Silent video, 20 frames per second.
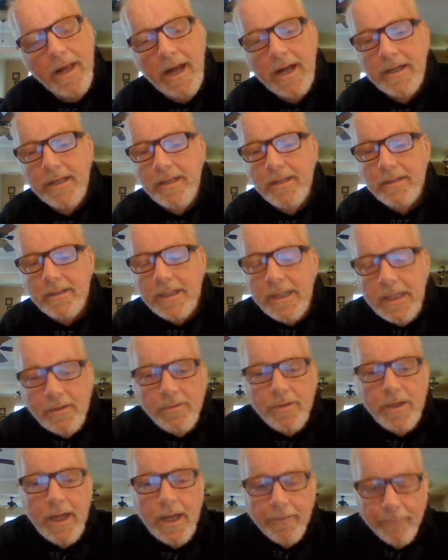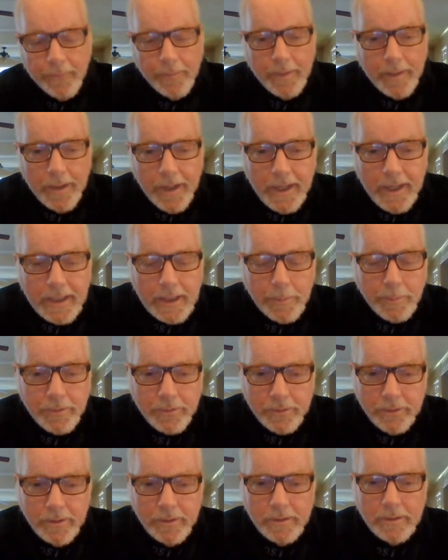I didn't deviate from the ninety
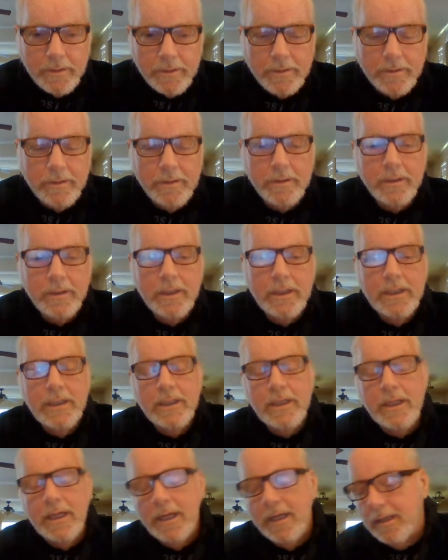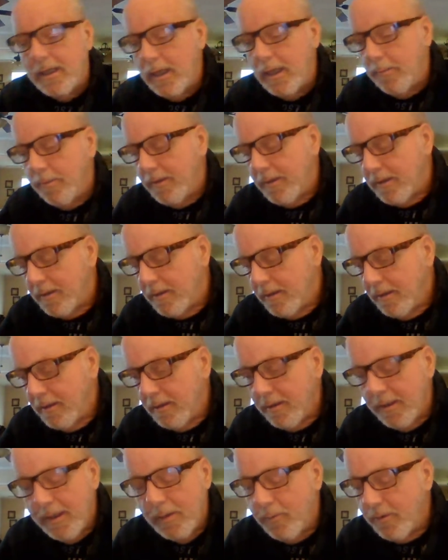percent and keeping the
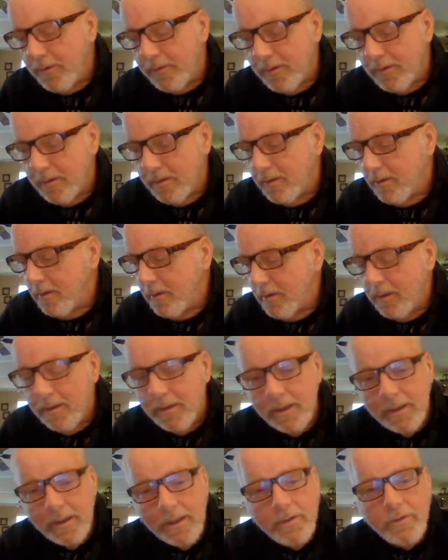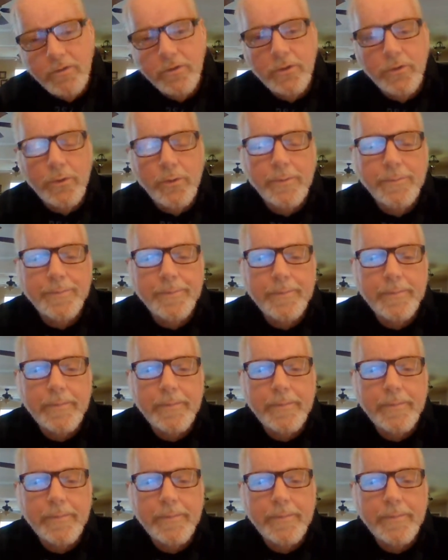ten. That wasn't the issue.